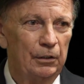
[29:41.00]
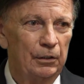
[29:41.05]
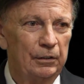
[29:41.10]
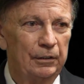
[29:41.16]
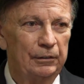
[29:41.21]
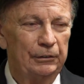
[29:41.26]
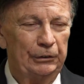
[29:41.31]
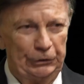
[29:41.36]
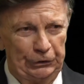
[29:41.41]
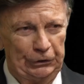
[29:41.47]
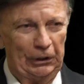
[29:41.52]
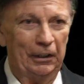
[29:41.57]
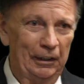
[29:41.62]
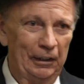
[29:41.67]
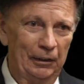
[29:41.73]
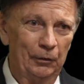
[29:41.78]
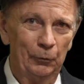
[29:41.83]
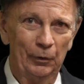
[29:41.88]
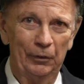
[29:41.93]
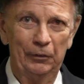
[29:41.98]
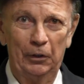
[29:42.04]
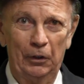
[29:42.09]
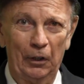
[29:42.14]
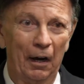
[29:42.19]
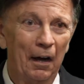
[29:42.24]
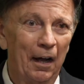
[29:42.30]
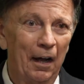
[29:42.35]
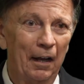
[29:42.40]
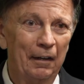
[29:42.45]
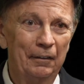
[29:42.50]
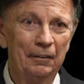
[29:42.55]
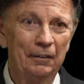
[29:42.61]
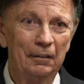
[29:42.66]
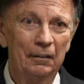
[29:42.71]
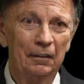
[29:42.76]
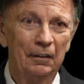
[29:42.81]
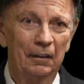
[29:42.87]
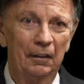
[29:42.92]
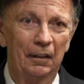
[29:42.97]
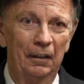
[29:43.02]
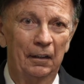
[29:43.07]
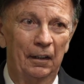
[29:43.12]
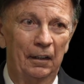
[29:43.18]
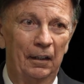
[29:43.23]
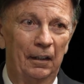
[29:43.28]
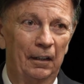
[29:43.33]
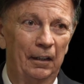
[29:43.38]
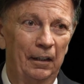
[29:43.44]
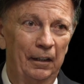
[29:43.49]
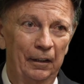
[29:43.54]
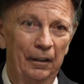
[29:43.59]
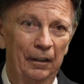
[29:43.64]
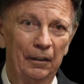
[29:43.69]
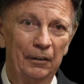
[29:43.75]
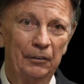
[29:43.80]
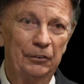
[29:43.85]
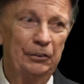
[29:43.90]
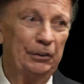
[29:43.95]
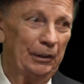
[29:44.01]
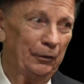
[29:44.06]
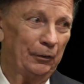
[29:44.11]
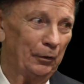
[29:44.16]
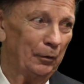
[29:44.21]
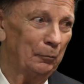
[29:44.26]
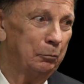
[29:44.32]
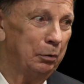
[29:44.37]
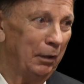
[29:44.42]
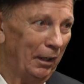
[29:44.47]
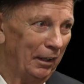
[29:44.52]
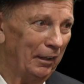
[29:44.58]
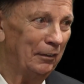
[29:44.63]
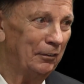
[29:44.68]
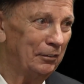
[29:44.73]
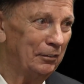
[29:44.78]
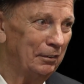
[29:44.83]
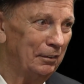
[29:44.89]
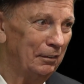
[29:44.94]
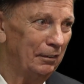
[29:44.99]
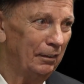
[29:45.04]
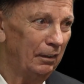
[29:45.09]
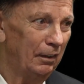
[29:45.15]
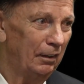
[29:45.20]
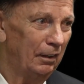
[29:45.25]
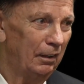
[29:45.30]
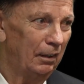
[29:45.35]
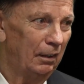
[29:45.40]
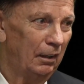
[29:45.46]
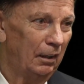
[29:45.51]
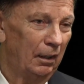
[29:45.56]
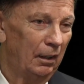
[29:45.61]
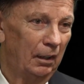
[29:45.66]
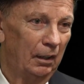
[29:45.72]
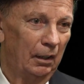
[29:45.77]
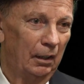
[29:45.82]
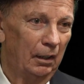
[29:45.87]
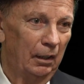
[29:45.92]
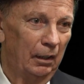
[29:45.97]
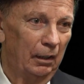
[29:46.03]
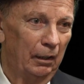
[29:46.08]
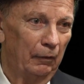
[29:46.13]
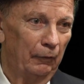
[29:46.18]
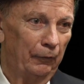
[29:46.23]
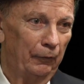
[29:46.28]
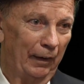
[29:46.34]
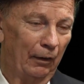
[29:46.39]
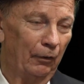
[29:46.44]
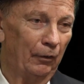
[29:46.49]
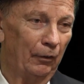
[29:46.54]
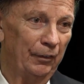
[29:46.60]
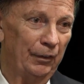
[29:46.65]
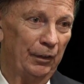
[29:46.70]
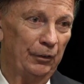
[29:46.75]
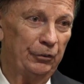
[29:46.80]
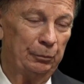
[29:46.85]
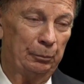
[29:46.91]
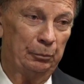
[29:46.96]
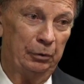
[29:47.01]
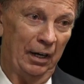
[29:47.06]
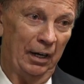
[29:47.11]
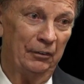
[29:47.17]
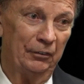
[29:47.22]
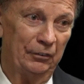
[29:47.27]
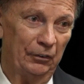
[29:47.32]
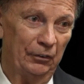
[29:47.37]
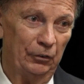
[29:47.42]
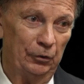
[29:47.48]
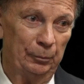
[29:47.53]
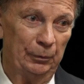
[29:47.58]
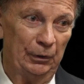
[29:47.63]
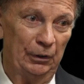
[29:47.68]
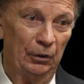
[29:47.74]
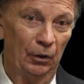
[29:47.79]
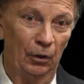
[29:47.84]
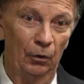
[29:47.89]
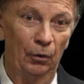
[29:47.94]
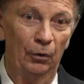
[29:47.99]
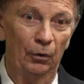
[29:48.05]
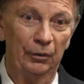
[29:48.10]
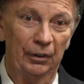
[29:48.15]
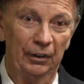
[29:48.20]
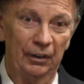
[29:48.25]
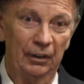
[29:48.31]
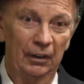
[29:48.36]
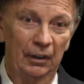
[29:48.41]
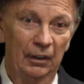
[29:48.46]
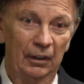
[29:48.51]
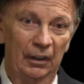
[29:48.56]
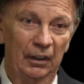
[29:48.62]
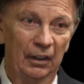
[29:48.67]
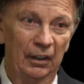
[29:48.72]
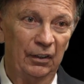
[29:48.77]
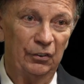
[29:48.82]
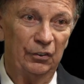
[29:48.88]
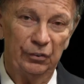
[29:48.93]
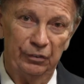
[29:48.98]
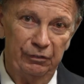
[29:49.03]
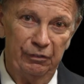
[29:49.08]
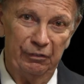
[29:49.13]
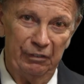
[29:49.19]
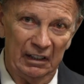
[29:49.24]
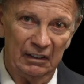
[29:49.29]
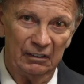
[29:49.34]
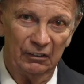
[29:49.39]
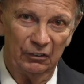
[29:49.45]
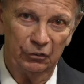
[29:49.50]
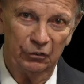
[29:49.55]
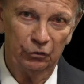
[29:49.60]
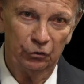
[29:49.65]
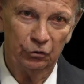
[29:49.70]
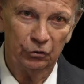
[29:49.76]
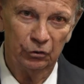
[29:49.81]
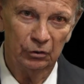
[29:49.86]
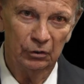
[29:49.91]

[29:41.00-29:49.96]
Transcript: Shut in with God in a secret place. There in this presence, beholding his face,